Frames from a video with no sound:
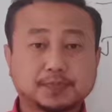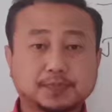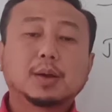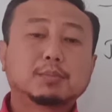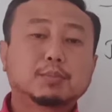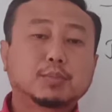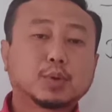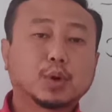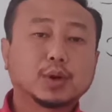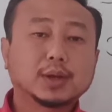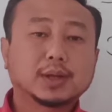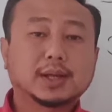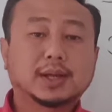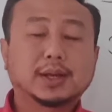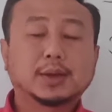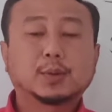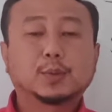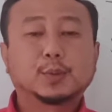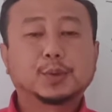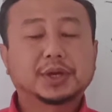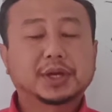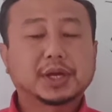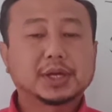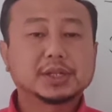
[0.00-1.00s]
Broadly,
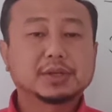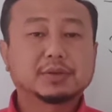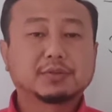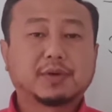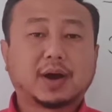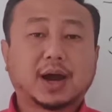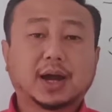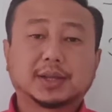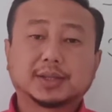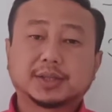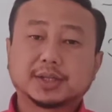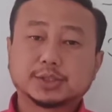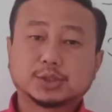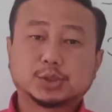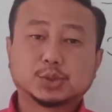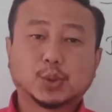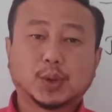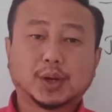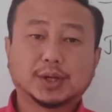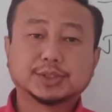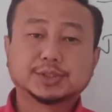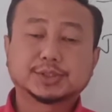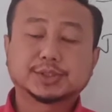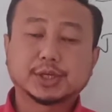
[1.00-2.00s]
we can divide these
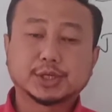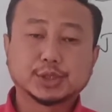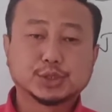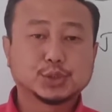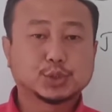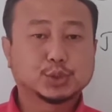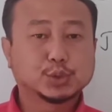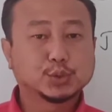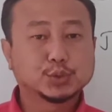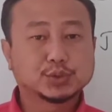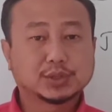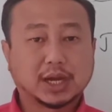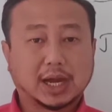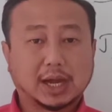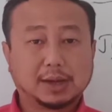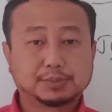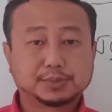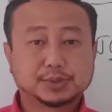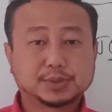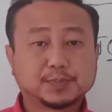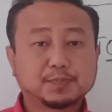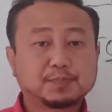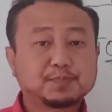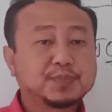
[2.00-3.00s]
joints into two
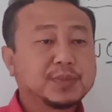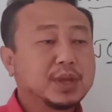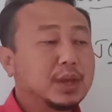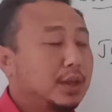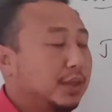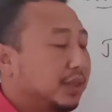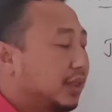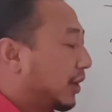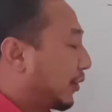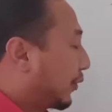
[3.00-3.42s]
types. The